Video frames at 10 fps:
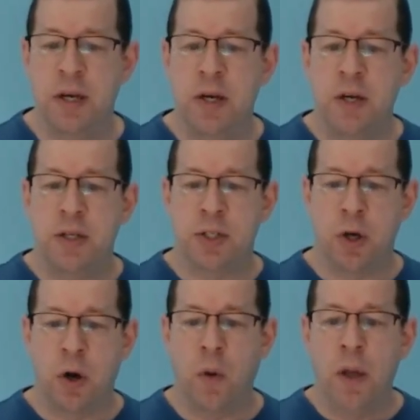
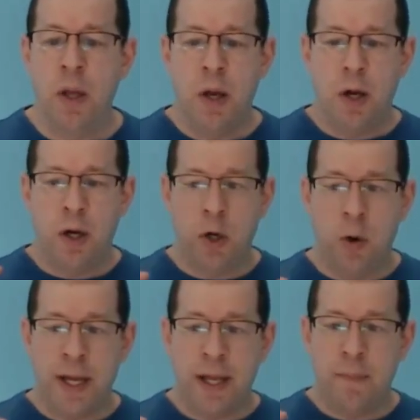So go
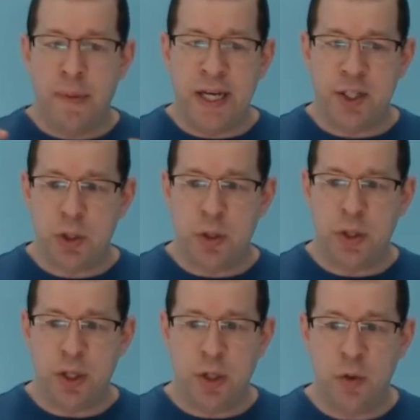ahead and make sure
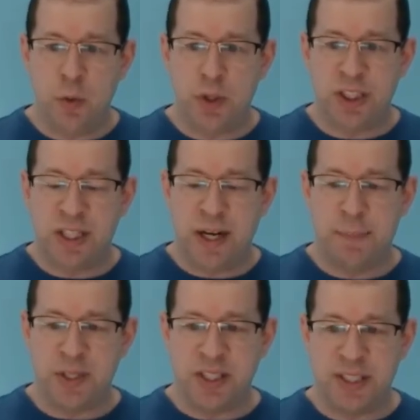that you set up a
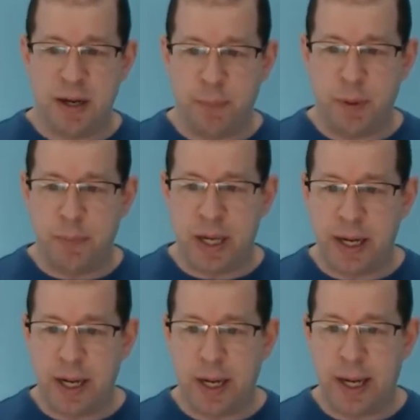separate bank
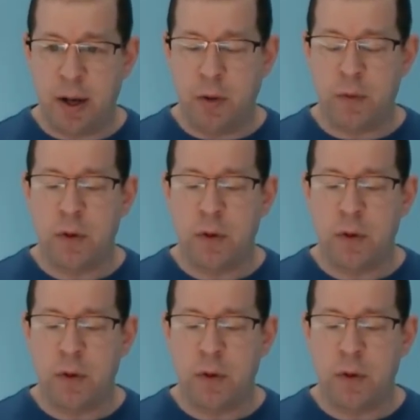account